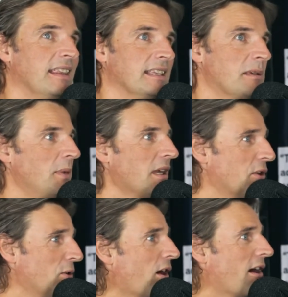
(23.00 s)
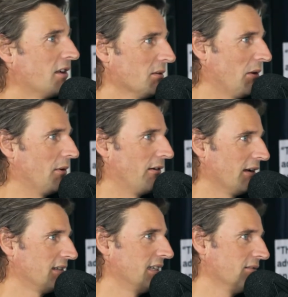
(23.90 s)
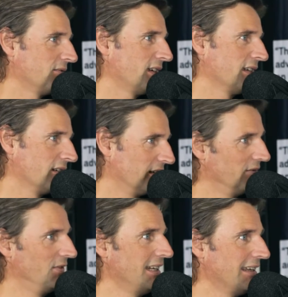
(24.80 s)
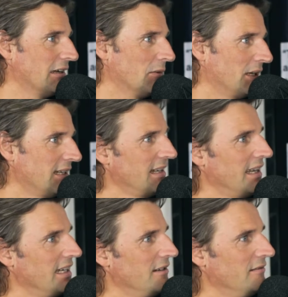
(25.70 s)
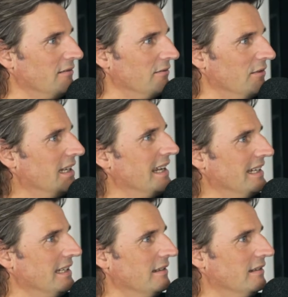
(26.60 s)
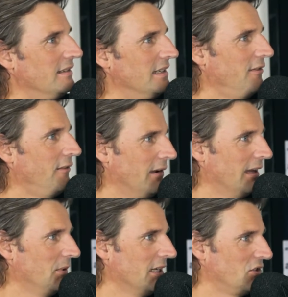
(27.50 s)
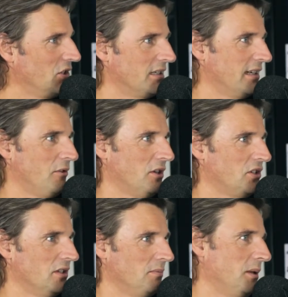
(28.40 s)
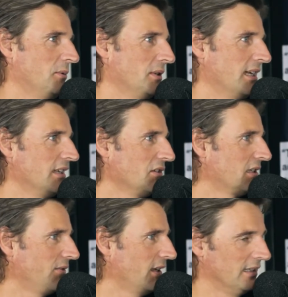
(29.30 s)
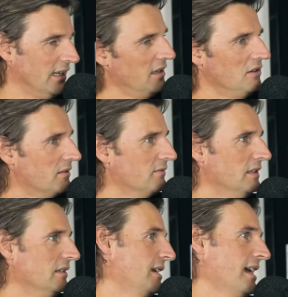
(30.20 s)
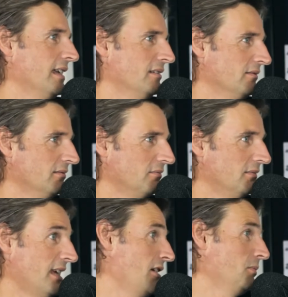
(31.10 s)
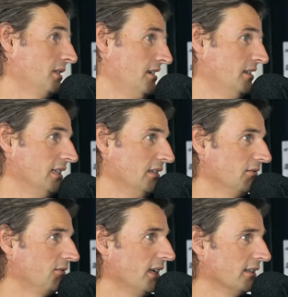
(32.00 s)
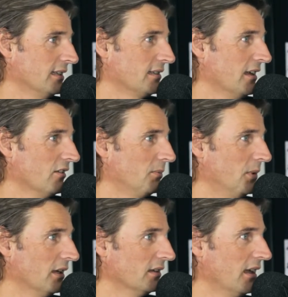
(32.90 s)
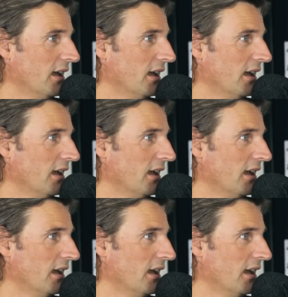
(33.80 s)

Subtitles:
there's a big hoo-ha at the moment around deepfake video, but is it really any different? I mean, it's just a question of people getting used to the fact that, yeah, you can now potentially fake this stuff. But,